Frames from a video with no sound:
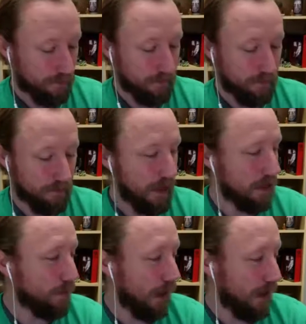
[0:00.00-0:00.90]
You had to
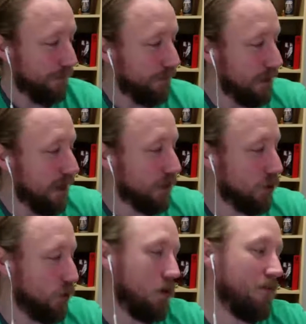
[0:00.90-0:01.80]
buy fifty dollars
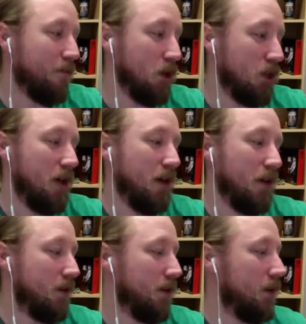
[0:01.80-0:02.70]
worth of
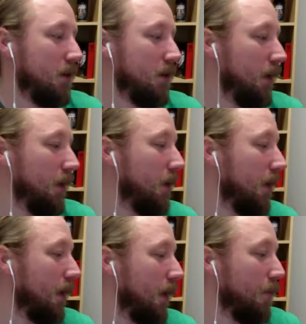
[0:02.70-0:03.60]
merchandise.
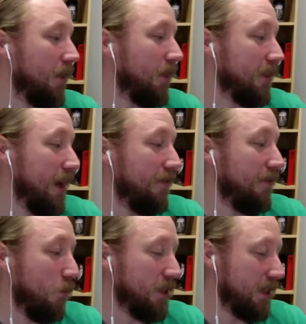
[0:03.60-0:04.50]
Um, they did have a
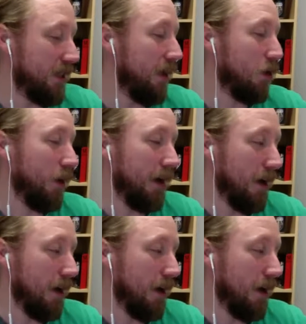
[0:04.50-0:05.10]
sale going on at the